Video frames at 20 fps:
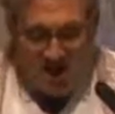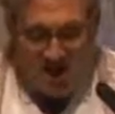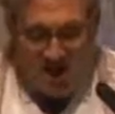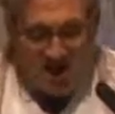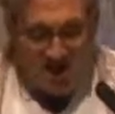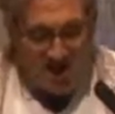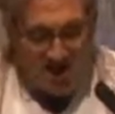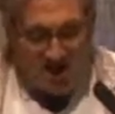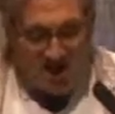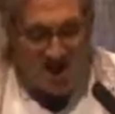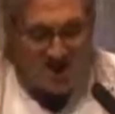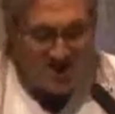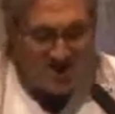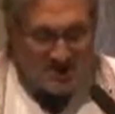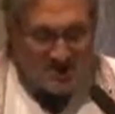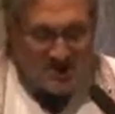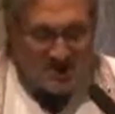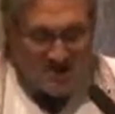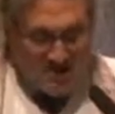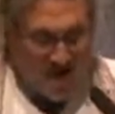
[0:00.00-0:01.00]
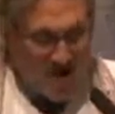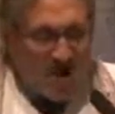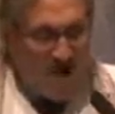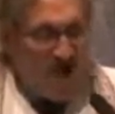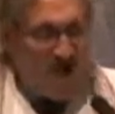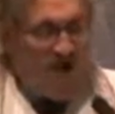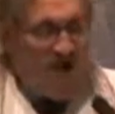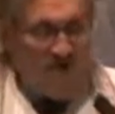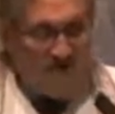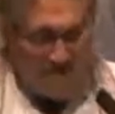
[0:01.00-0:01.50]
When I miss the mark,
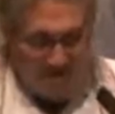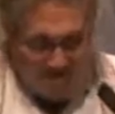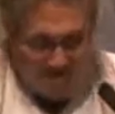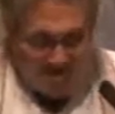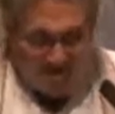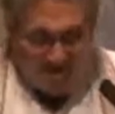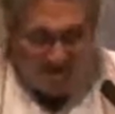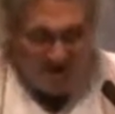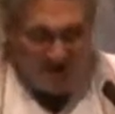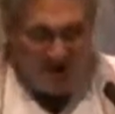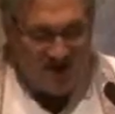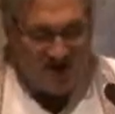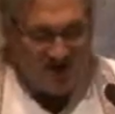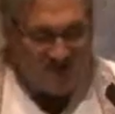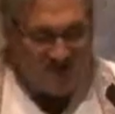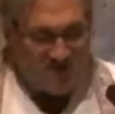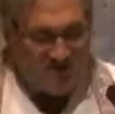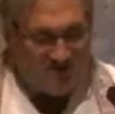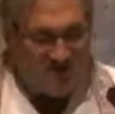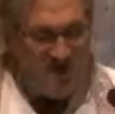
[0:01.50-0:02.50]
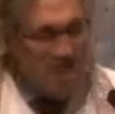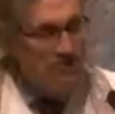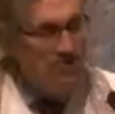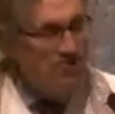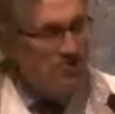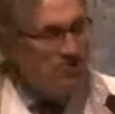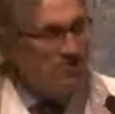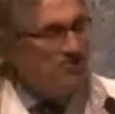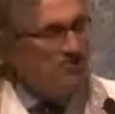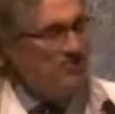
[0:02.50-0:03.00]
I feel his
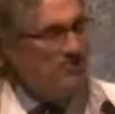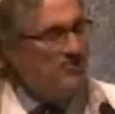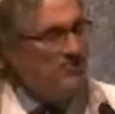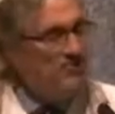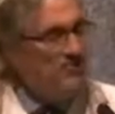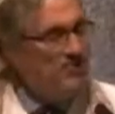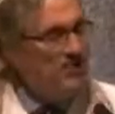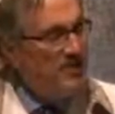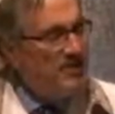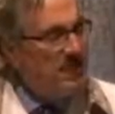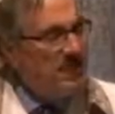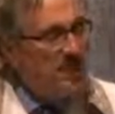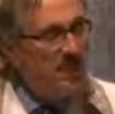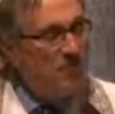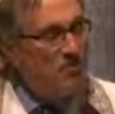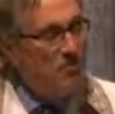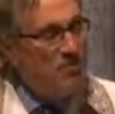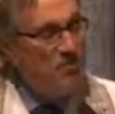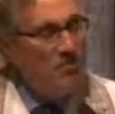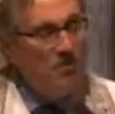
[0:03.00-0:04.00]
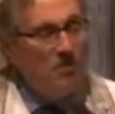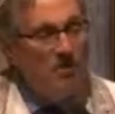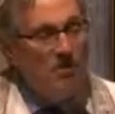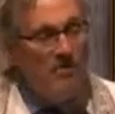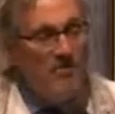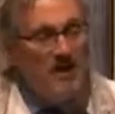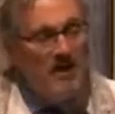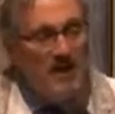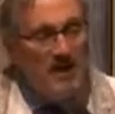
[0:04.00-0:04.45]
reassurance that I will one day